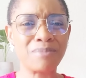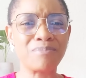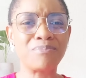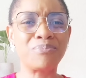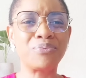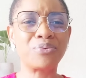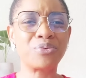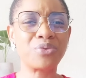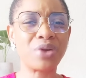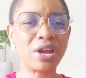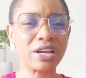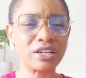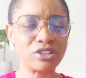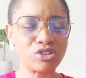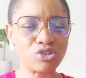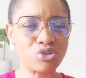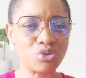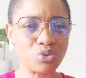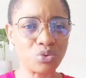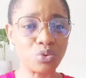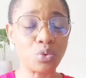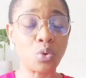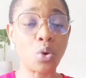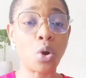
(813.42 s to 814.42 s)

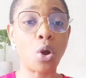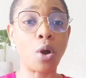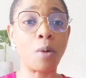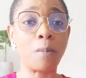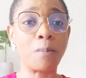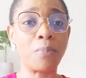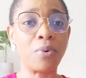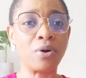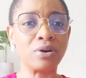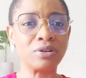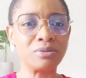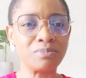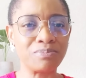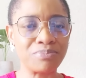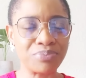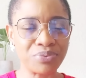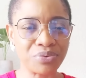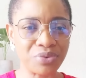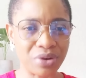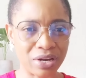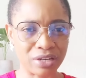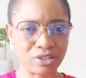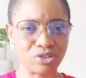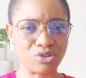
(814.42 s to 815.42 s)
breakthrough upon
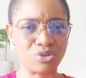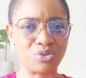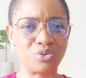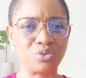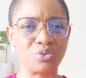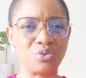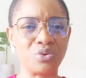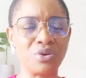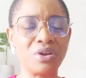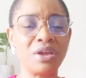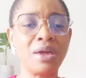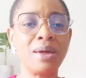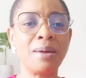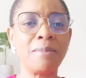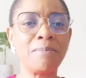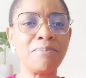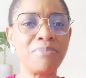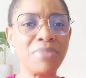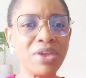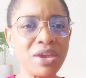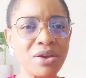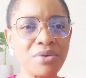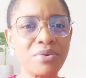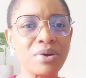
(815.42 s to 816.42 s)
breakthrough,
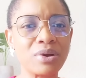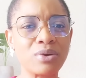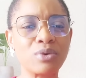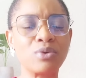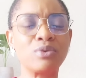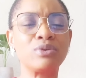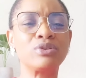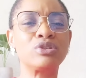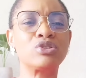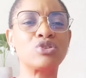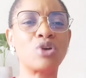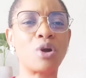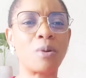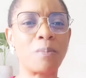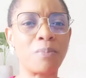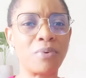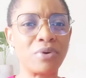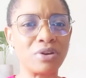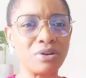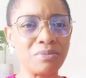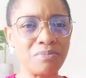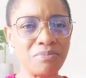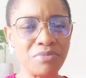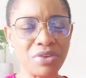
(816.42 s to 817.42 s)
miracles
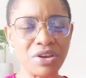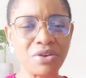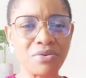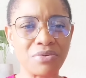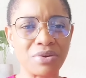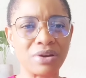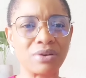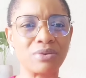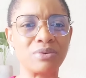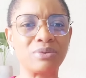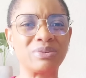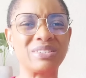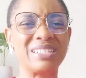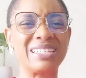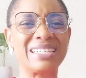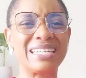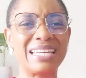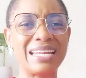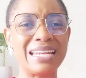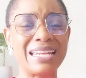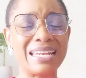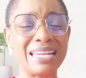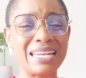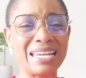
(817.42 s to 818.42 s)
upon miracles,
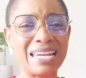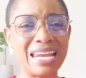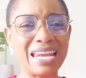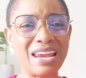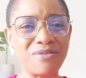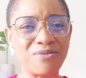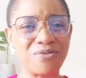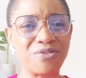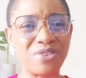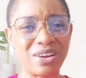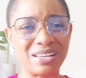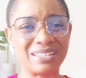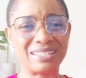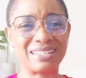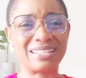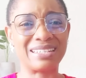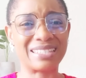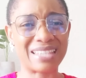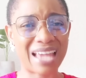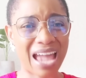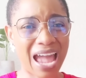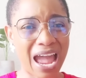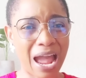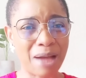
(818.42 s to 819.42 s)
deliverance
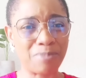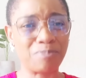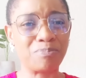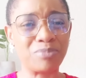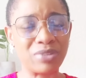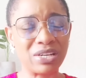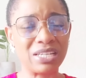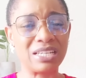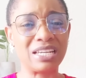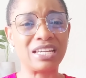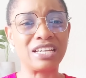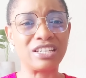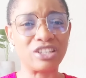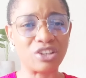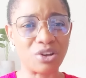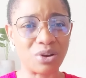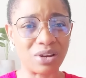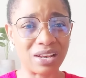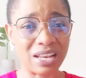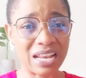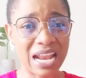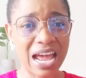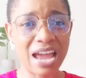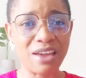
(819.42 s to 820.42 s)
is happening in your
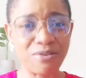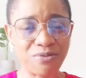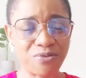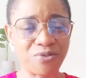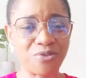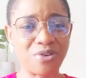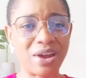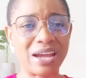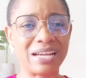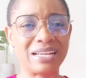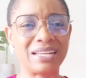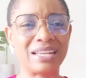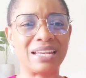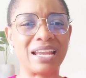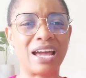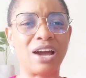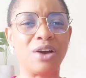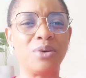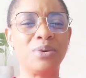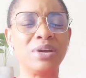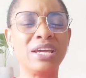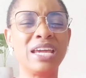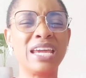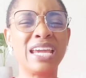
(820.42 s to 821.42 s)
life right
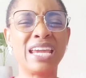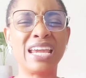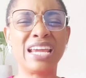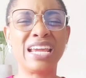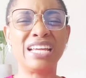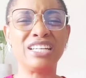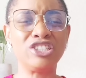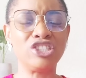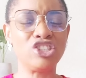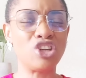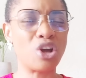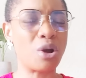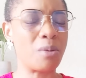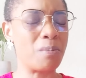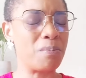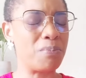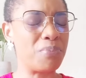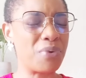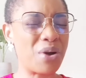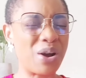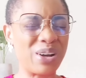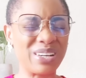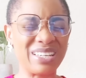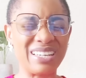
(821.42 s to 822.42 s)
now, in your
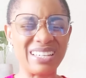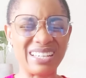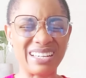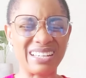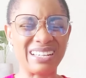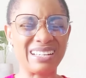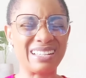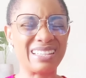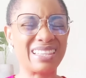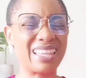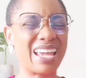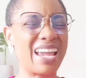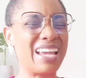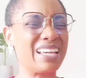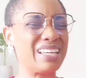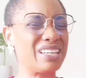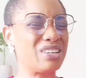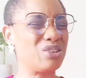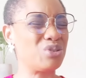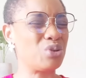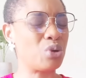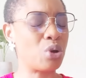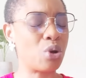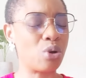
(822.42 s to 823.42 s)
body.
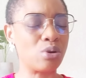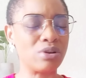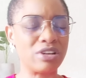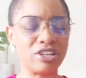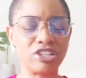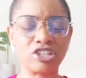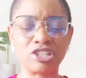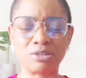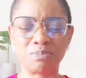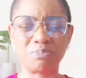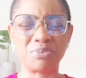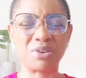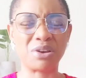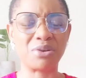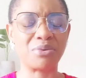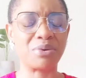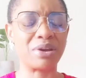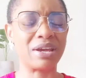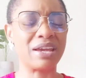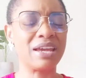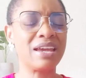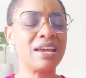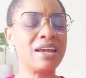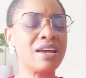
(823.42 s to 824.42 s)
Thank you, Holy
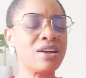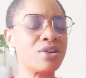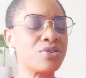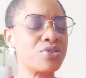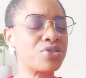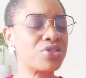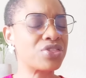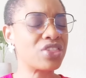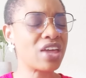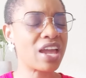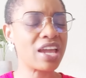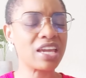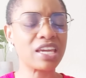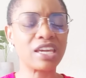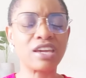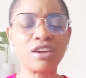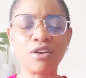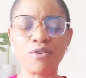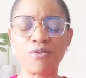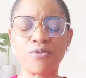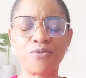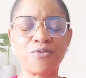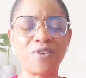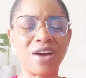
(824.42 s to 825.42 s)
Spirit. Thank
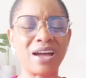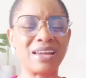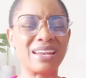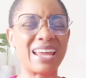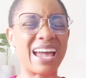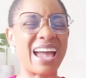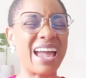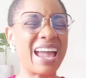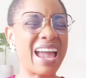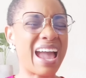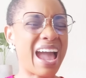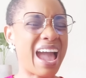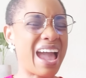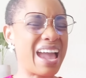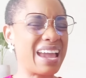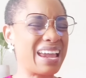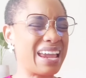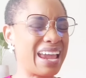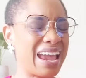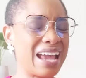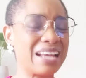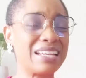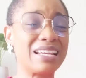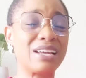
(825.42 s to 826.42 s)
you, Father. I
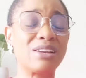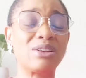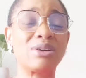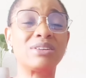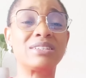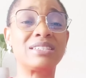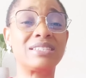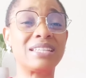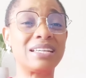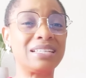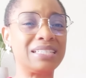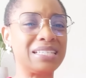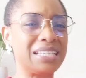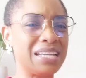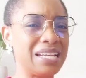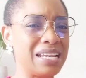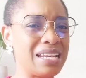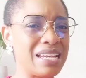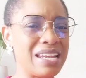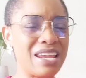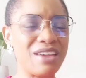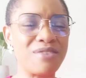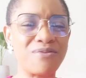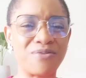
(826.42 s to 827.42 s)
heard the Lord say
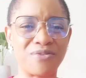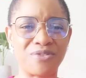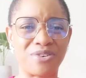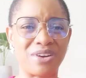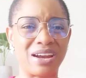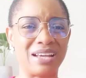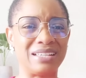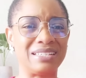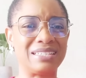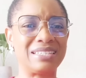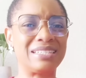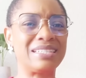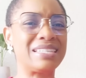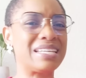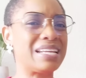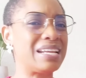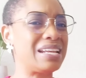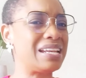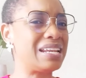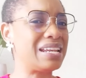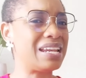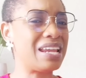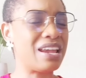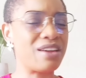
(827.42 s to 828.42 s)
deliverance,
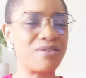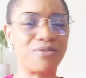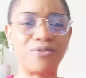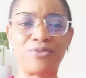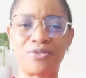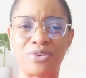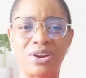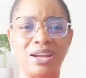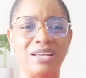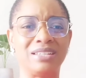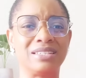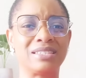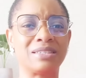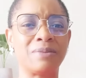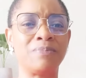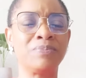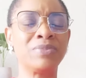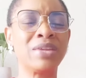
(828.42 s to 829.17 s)
deliverance,